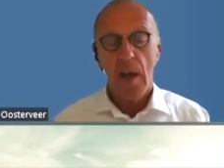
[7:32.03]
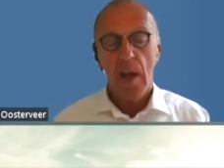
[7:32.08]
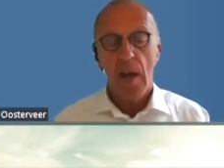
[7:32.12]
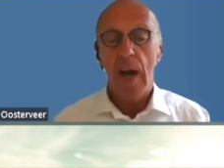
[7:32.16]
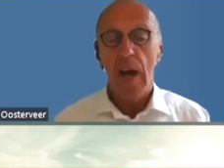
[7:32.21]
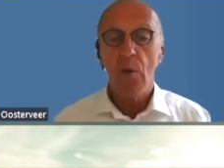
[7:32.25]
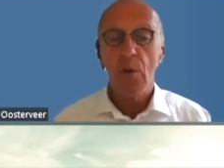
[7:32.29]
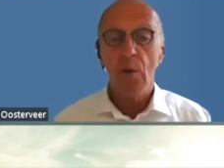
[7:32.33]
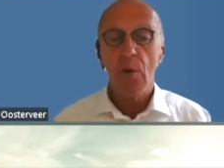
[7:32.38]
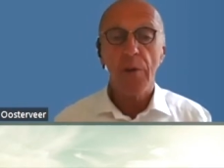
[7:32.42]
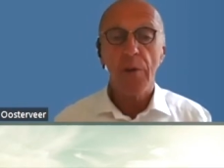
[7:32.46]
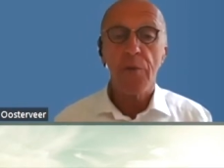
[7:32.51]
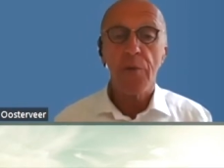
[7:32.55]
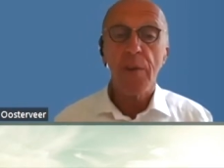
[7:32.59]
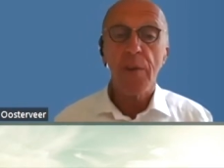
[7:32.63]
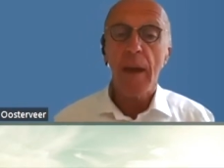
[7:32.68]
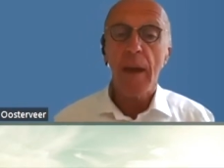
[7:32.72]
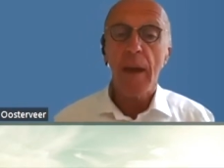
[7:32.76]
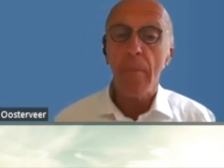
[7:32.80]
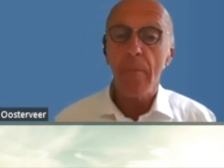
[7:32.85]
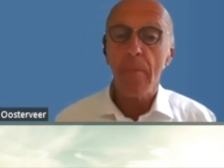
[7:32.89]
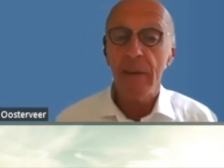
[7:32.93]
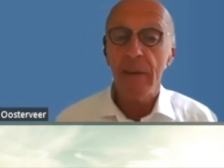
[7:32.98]
How have we
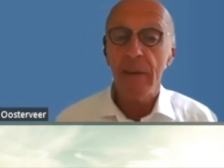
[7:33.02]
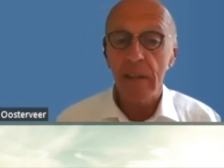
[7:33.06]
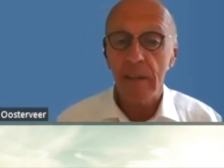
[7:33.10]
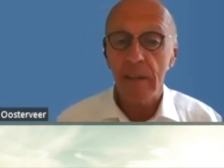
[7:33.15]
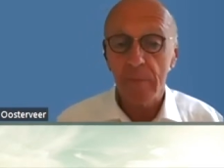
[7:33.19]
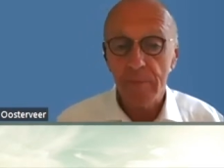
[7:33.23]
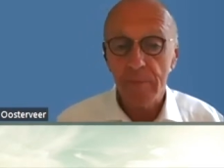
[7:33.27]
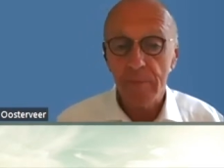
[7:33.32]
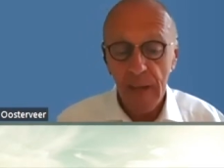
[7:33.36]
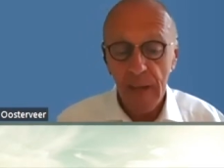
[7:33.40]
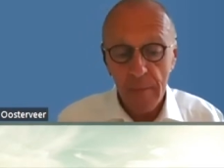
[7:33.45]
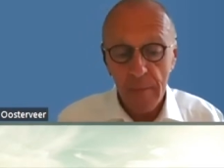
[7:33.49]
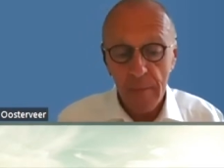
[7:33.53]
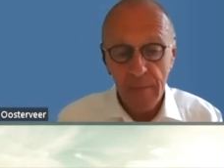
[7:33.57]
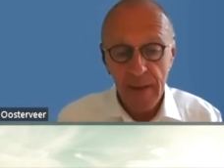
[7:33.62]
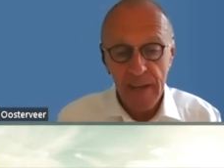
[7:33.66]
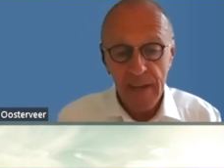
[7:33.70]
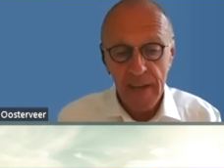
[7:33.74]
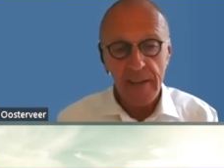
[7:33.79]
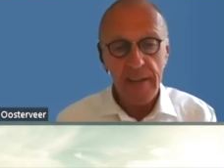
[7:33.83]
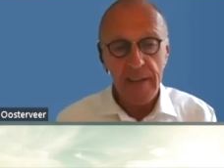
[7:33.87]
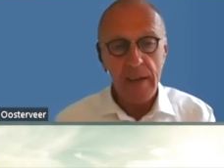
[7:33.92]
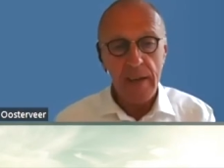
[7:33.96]
embedded,
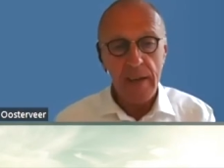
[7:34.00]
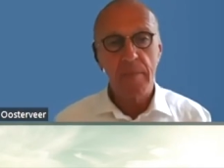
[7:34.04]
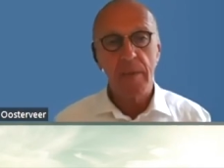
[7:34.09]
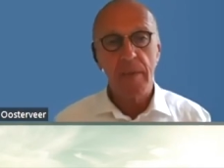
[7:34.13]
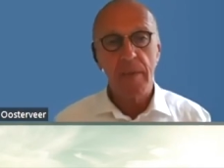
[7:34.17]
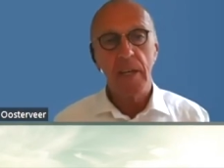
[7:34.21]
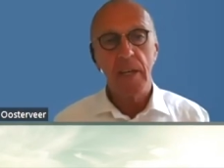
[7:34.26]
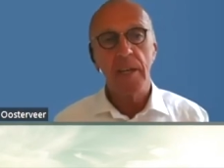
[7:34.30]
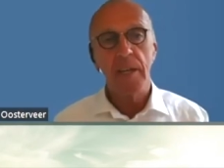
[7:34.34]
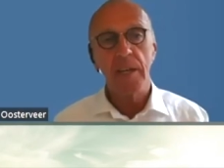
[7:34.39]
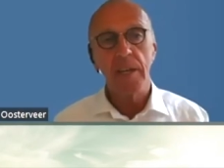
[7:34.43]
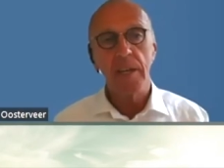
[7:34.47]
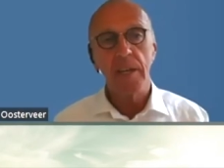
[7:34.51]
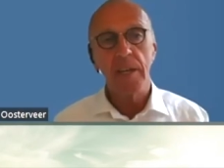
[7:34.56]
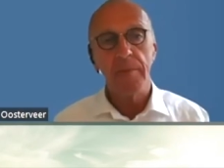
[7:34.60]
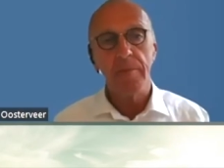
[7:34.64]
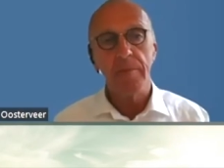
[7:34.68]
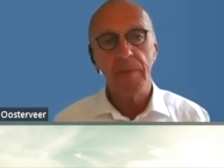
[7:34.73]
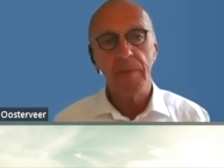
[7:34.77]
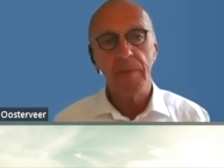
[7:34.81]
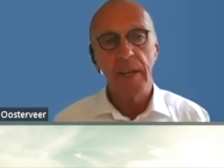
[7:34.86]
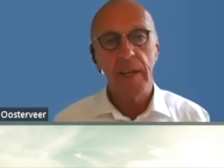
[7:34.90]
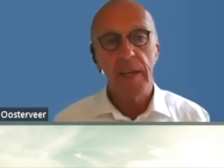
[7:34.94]
embedded them in,
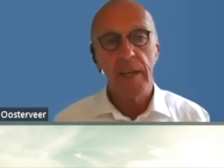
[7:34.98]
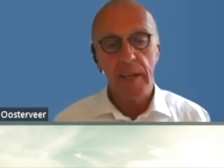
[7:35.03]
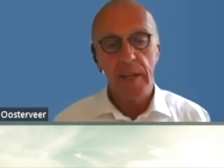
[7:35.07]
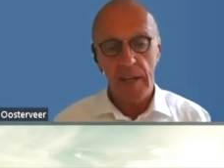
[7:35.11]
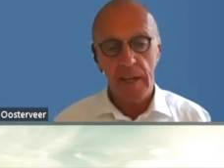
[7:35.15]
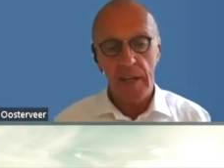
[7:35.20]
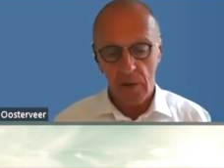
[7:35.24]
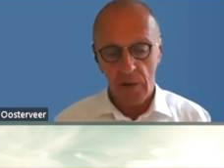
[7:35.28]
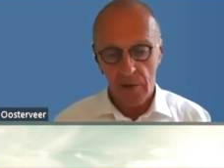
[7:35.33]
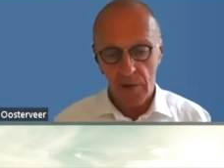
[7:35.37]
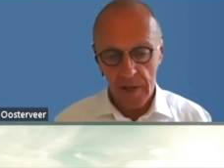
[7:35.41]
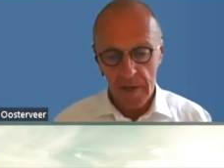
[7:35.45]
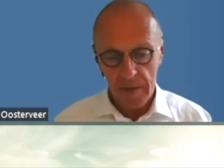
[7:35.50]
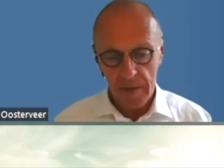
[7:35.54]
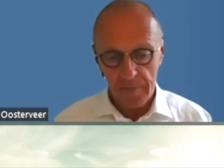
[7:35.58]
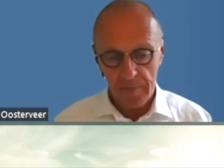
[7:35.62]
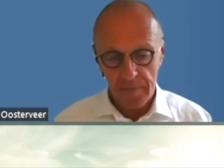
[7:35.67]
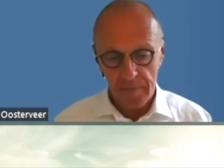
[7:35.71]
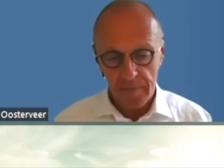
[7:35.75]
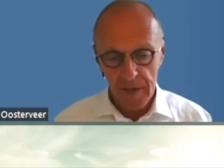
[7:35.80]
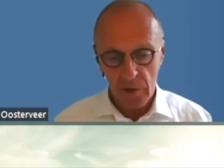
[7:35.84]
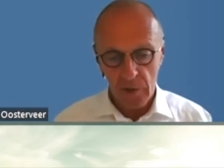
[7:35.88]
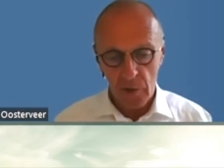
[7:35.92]
um, in our
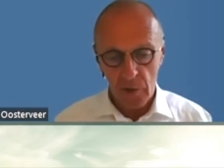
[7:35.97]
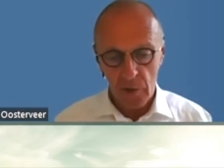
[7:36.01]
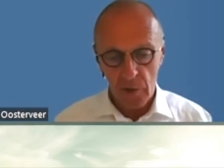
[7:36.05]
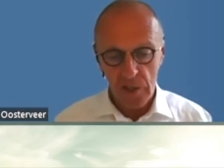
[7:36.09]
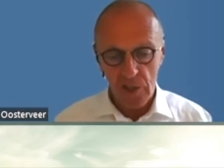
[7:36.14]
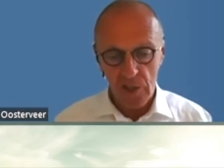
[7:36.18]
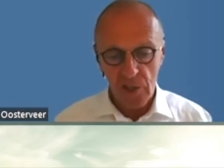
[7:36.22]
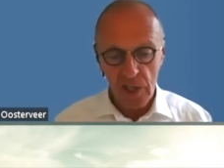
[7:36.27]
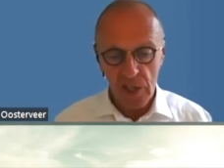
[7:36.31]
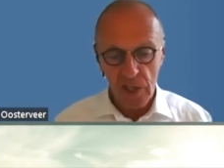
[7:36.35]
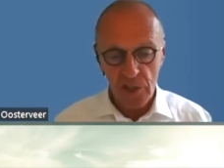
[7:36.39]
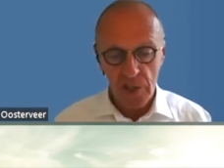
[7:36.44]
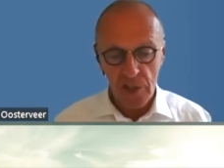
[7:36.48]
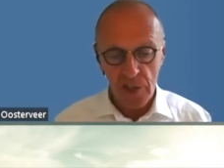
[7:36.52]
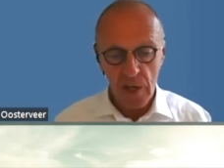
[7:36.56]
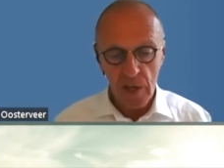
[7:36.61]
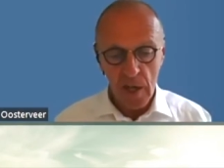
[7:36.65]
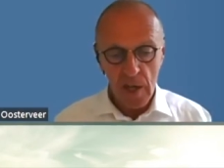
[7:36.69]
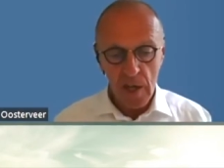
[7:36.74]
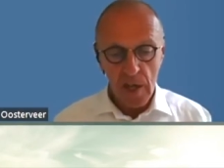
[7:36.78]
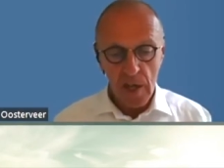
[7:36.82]
um, organization?